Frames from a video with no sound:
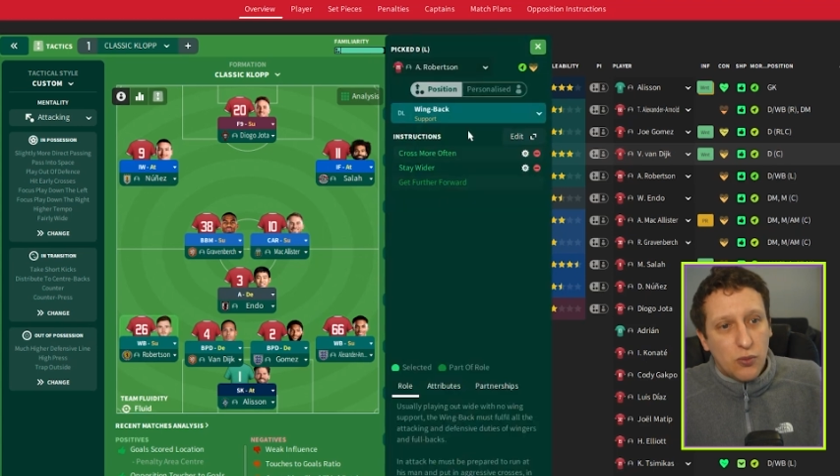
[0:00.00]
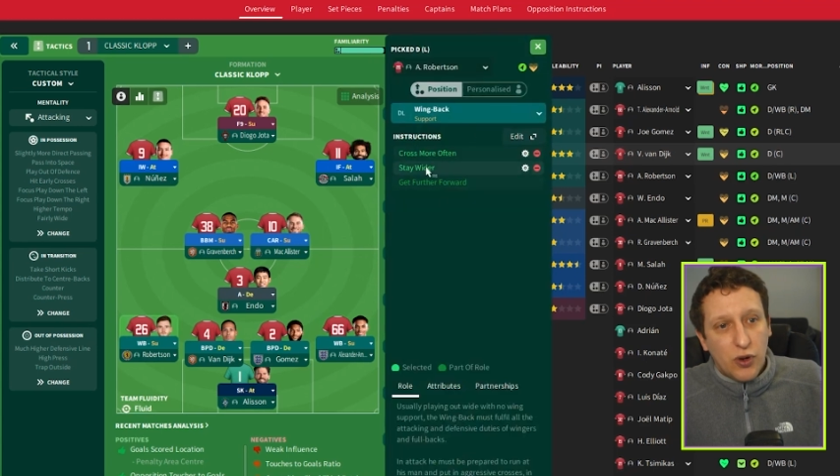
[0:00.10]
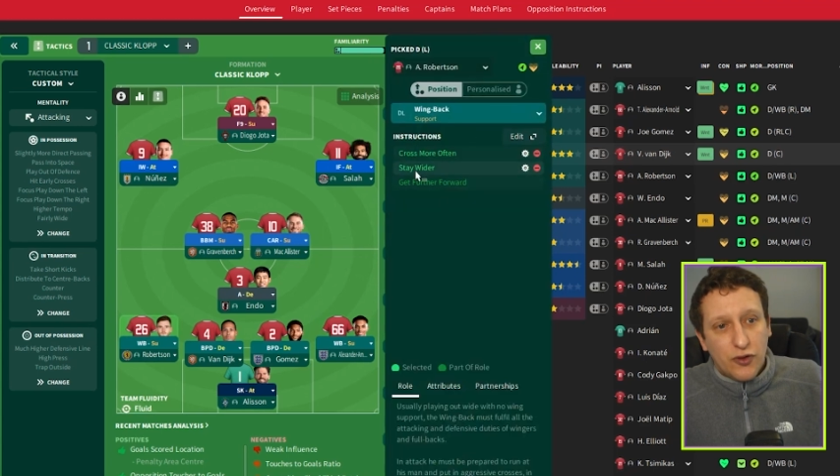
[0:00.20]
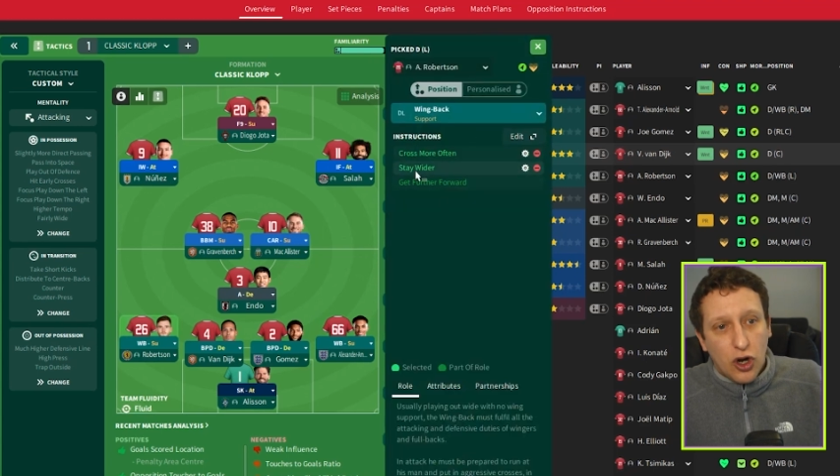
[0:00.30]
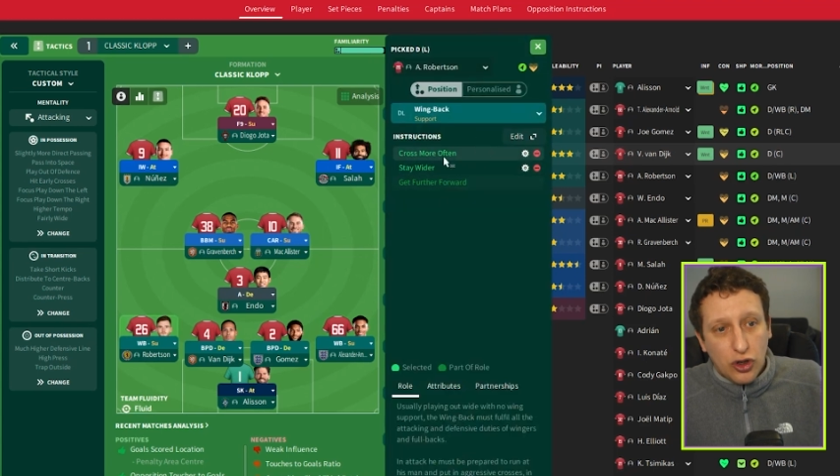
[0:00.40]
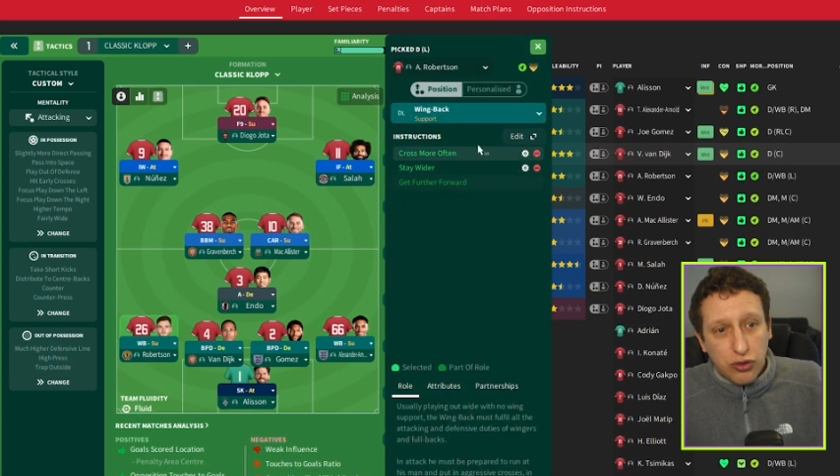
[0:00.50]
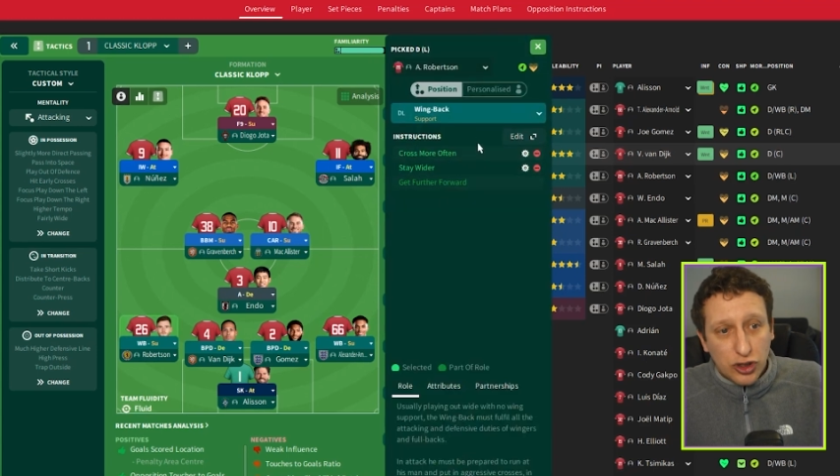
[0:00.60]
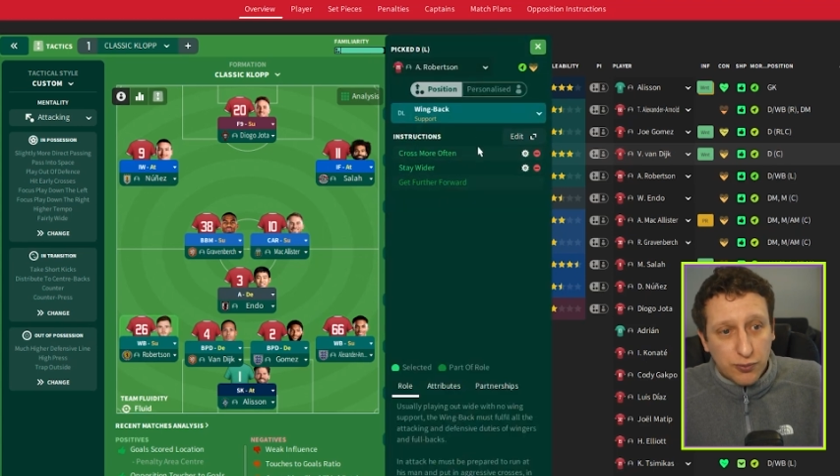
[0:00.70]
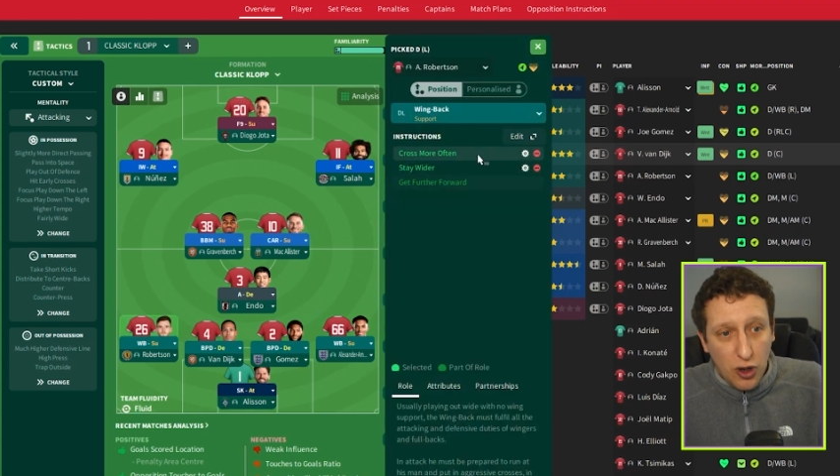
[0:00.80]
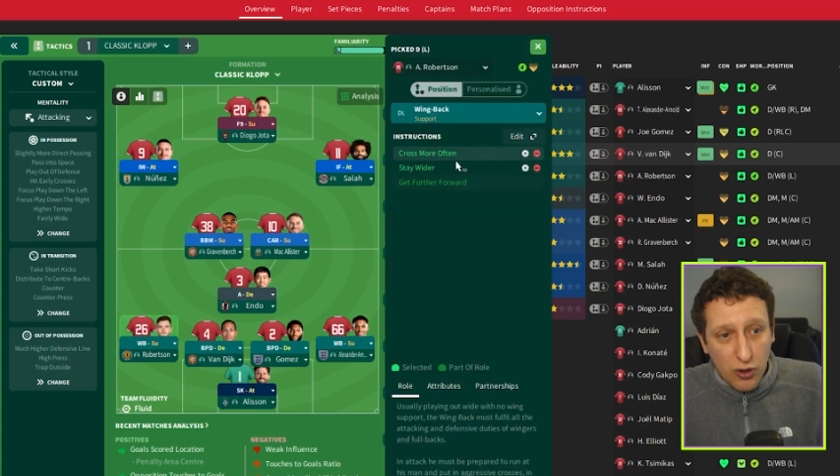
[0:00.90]
we've got
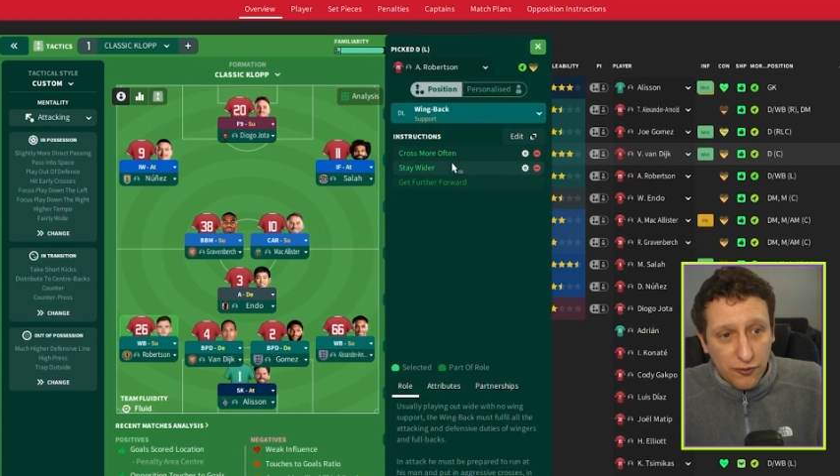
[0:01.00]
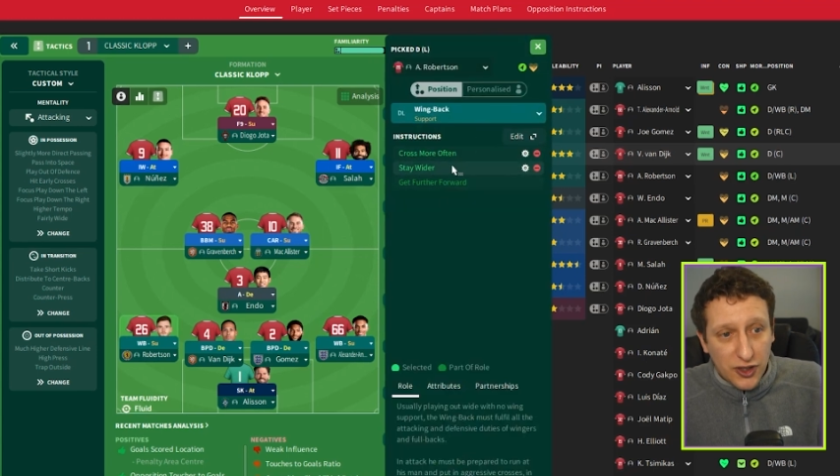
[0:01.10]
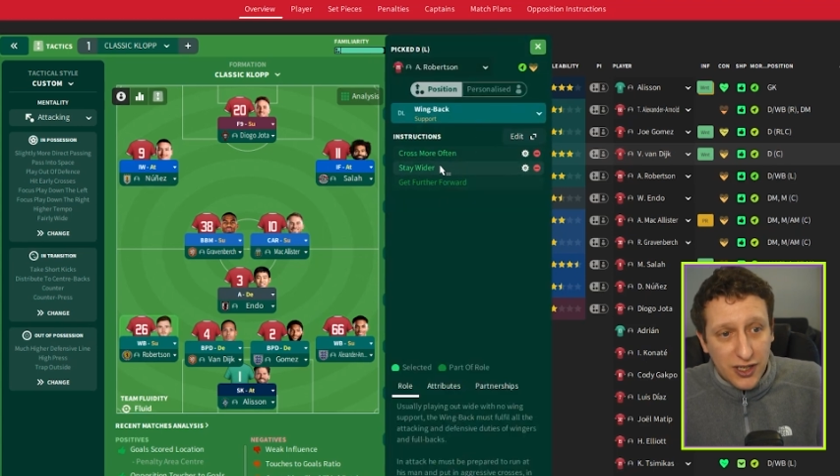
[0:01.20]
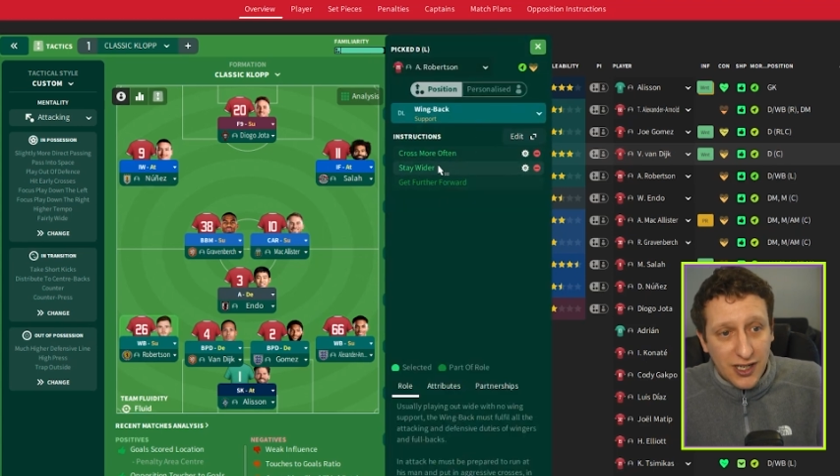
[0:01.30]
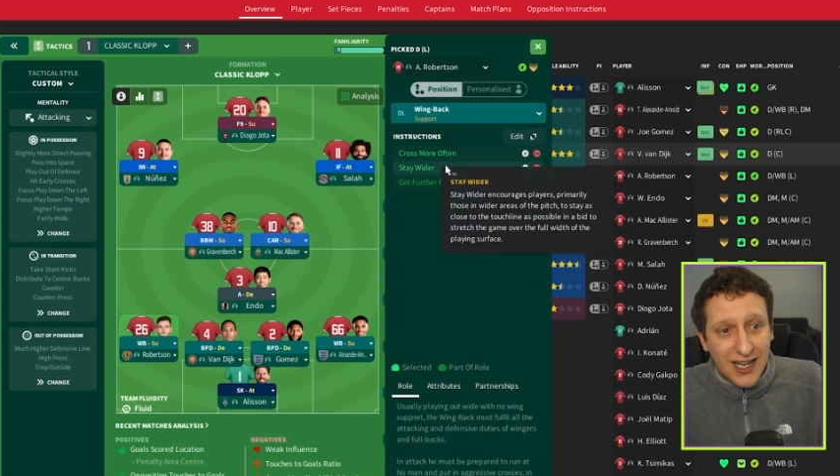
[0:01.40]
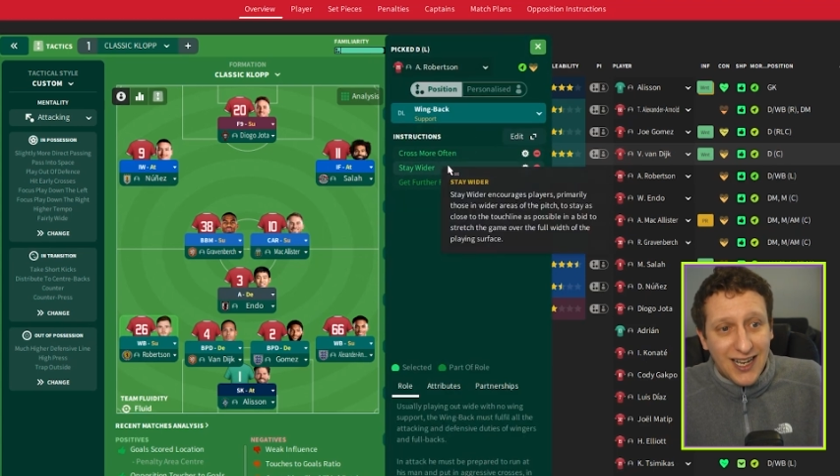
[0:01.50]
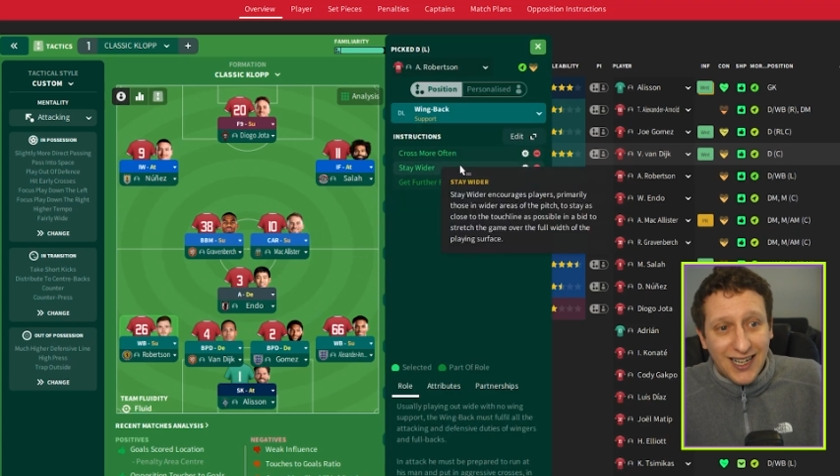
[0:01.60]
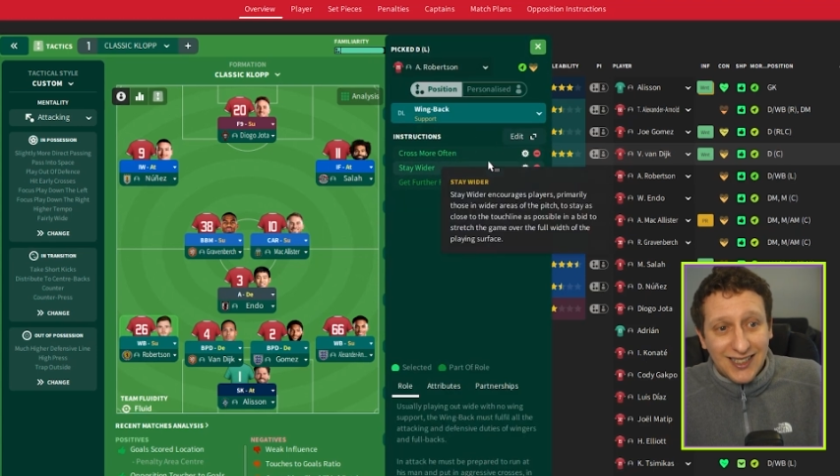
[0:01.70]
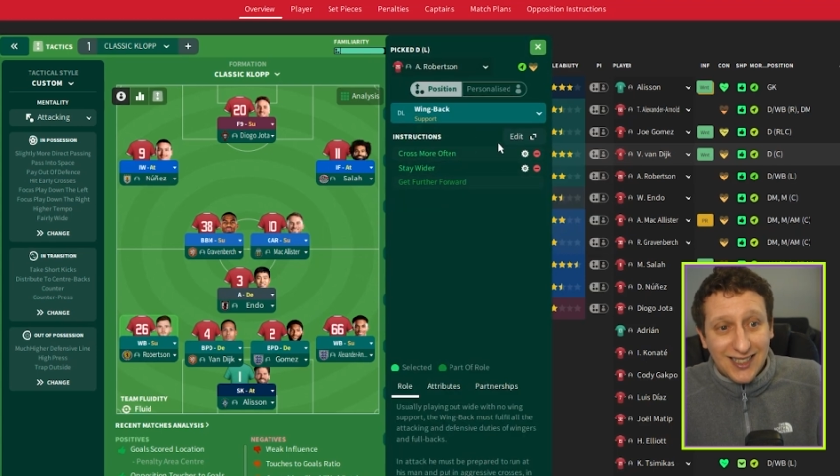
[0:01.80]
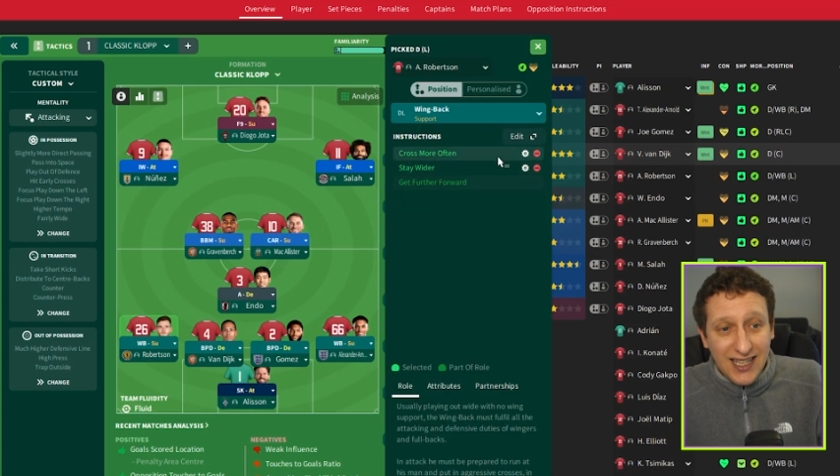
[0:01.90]
cross more often
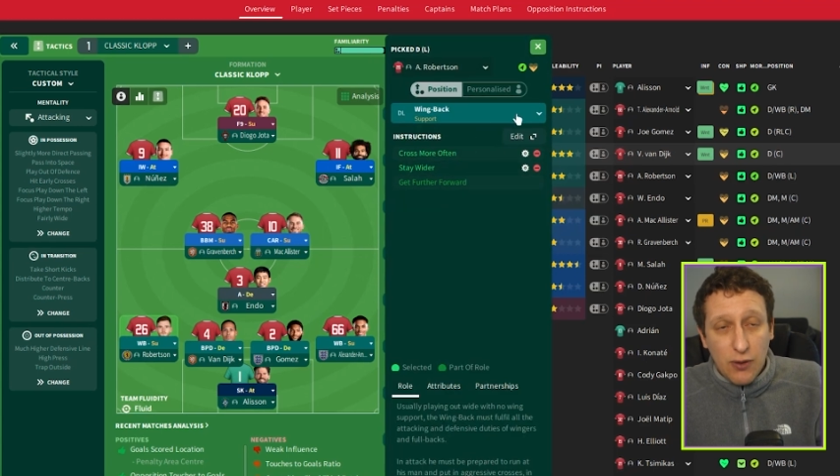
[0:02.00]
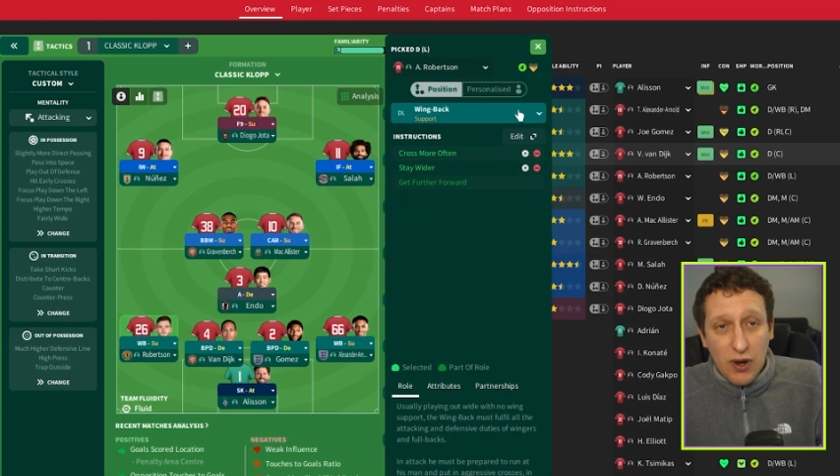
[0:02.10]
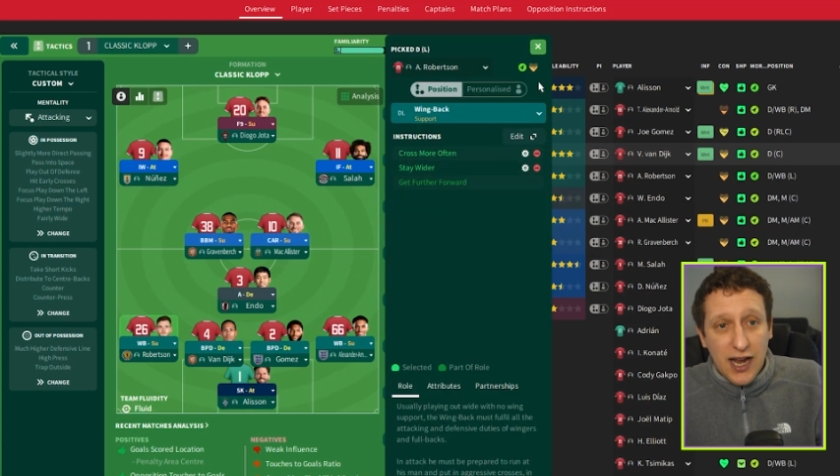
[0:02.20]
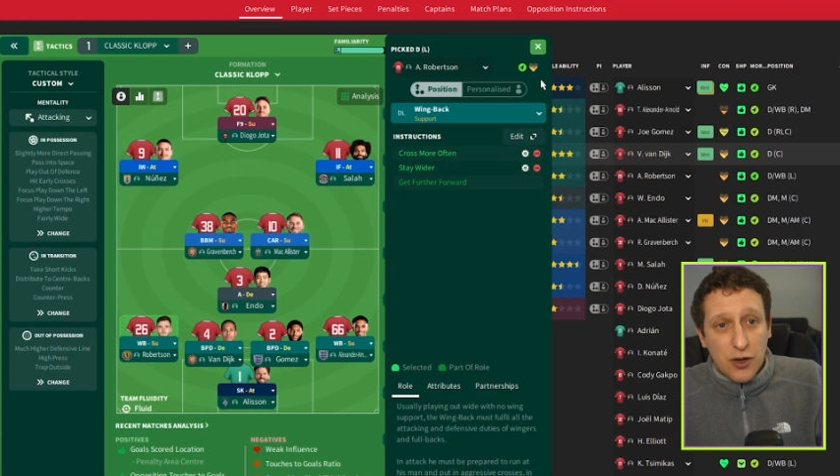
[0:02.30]
and stay wider.